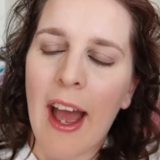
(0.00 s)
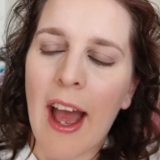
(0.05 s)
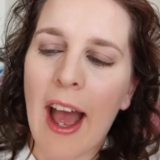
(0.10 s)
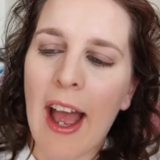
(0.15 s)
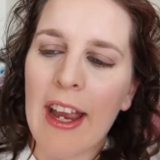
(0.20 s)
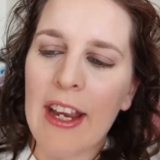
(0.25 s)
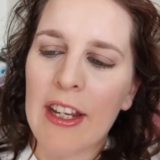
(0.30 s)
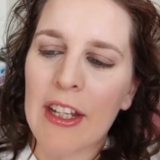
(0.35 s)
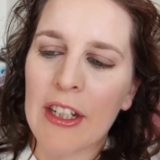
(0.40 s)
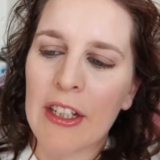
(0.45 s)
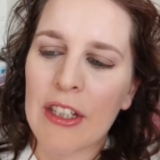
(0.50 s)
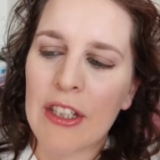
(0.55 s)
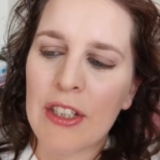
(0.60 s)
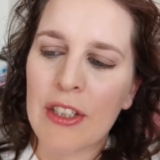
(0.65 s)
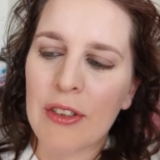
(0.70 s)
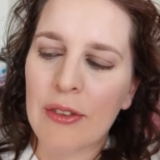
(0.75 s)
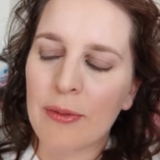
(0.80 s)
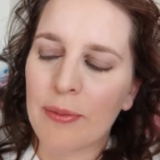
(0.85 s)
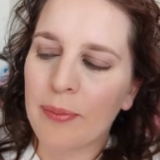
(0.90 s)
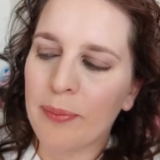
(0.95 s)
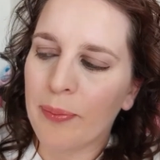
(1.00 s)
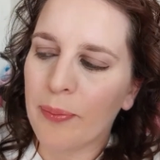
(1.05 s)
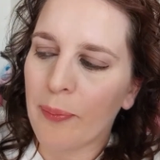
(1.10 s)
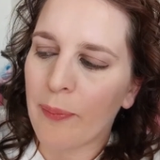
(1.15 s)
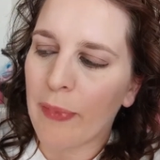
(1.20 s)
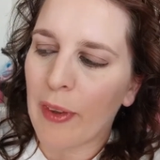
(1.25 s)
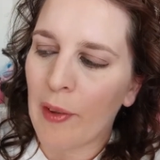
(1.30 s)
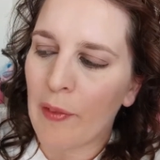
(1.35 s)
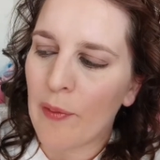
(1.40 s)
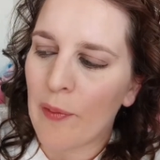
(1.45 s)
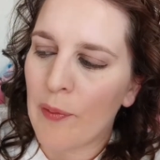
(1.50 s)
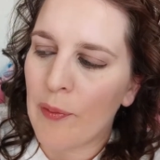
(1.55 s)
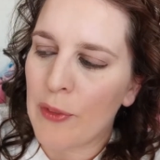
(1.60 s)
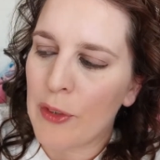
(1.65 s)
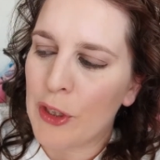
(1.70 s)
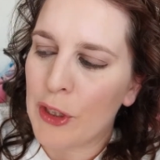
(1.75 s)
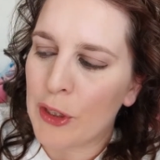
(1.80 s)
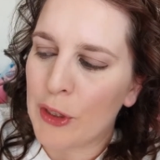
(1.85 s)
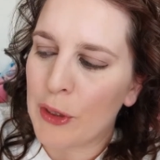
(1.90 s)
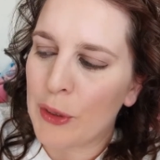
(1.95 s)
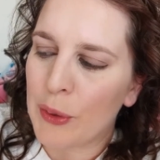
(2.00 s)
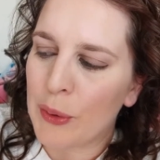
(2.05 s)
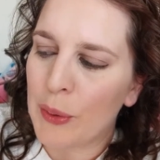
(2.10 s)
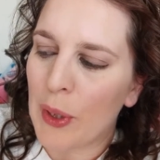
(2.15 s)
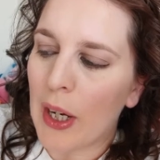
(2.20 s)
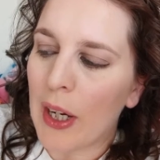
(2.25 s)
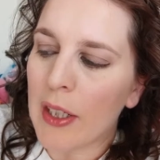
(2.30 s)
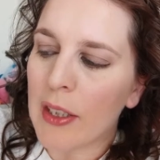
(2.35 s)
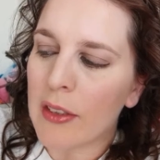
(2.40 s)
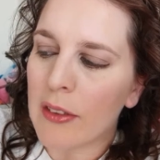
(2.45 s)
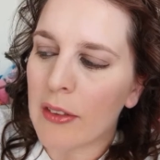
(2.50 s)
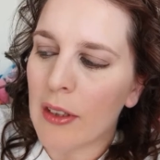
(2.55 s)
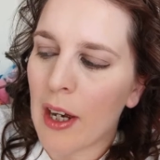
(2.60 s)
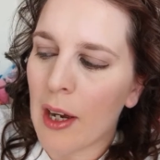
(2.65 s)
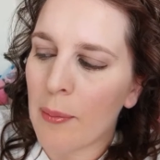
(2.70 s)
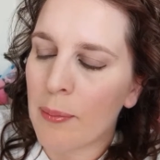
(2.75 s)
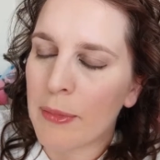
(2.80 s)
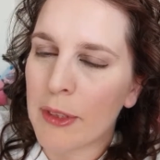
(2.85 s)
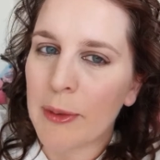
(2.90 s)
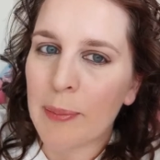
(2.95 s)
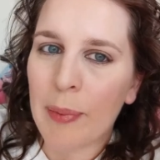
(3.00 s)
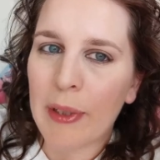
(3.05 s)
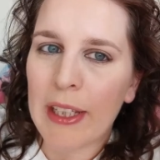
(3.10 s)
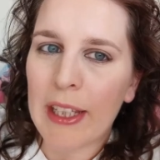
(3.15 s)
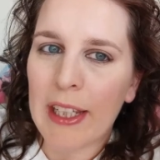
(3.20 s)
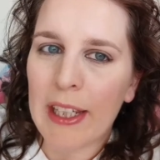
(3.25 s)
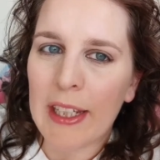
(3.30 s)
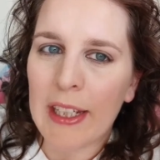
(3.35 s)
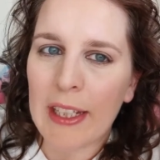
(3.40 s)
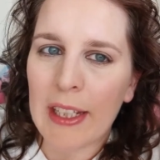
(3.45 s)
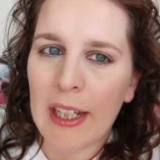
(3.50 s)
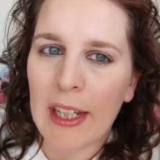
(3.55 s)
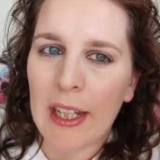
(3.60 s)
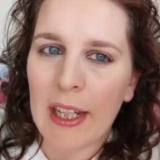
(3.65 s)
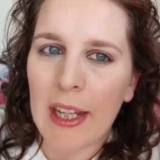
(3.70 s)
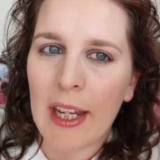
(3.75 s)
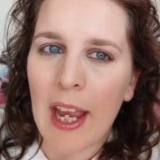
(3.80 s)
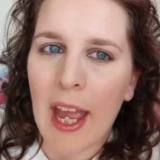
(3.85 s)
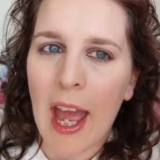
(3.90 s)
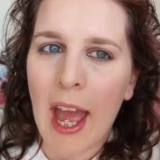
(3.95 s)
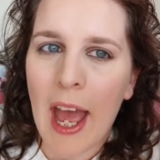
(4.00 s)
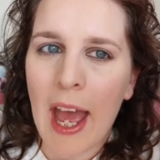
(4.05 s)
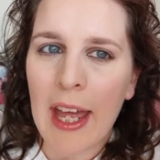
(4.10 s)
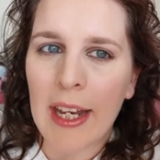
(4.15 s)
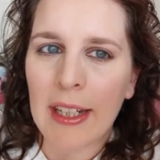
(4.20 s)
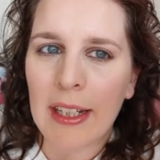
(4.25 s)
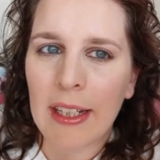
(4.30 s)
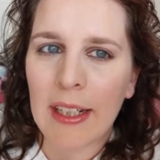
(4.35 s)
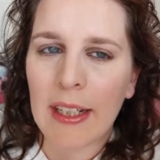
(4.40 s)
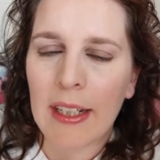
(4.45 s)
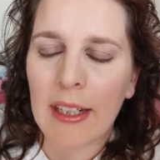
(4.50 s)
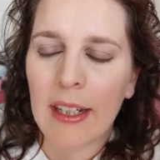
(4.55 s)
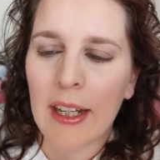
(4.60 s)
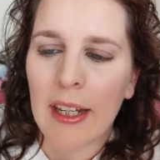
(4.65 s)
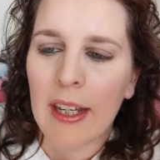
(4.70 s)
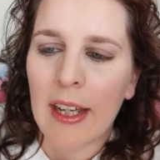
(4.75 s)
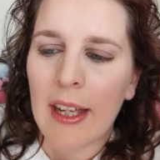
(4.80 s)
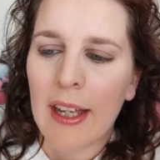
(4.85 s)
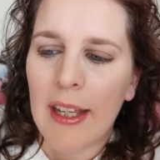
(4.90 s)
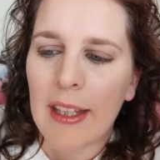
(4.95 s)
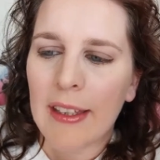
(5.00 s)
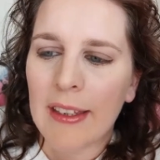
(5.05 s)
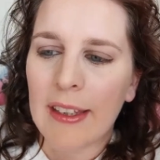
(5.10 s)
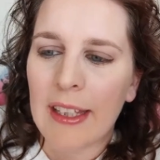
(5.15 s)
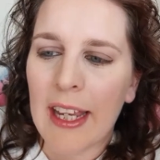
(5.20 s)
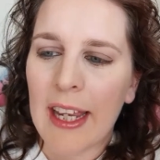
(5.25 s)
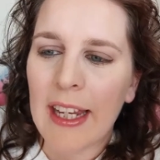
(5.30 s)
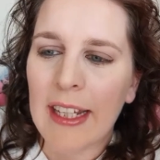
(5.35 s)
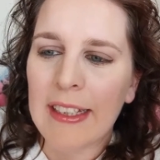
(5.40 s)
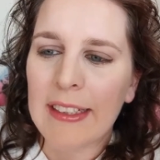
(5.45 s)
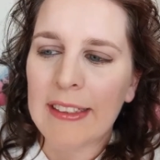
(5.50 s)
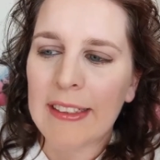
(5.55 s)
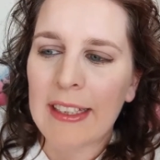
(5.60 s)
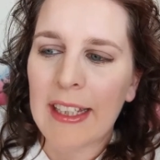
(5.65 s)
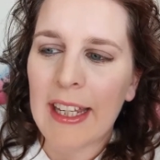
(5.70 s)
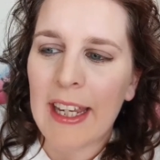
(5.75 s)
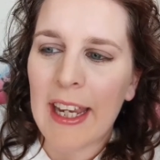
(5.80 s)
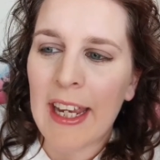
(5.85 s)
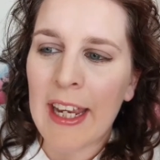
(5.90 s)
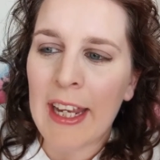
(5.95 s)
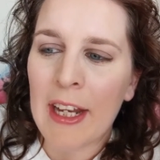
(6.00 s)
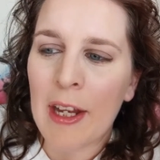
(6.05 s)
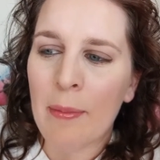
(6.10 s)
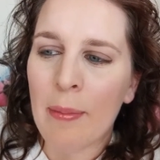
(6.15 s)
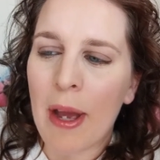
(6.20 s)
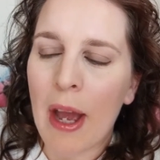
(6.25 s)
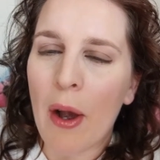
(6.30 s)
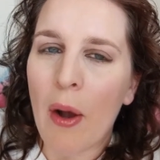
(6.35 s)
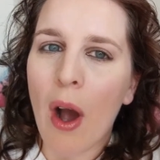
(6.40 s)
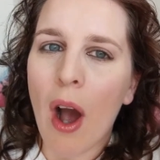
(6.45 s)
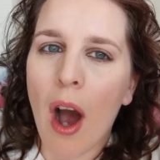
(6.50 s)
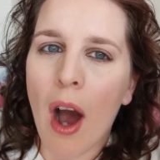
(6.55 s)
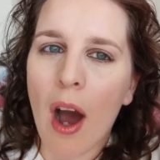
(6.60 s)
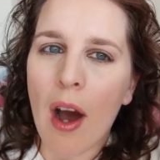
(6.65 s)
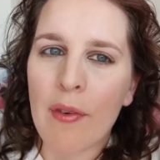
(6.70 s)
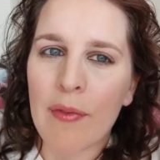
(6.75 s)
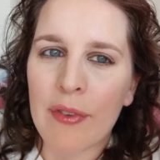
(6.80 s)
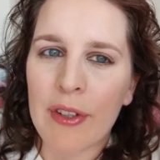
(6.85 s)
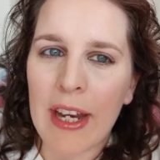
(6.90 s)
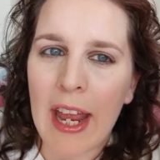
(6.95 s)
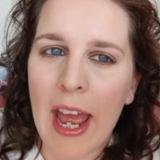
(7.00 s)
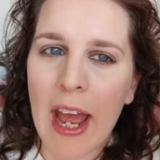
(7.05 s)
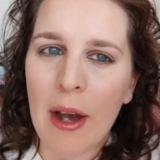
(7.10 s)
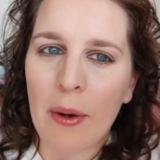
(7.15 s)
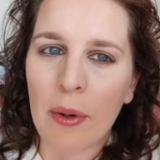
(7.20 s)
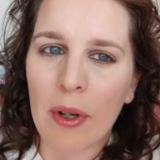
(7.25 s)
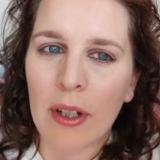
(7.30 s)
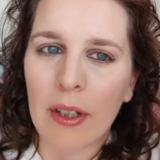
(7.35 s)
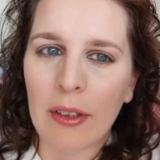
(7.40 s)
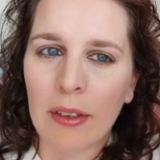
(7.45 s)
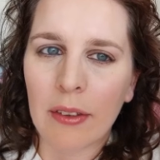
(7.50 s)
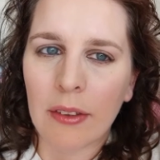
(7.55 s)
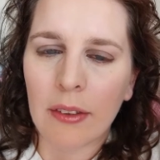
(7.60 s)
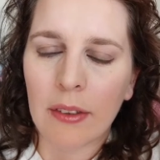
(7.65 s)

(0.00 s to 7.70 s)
I can do underarms, bikini, and legs in about half an hour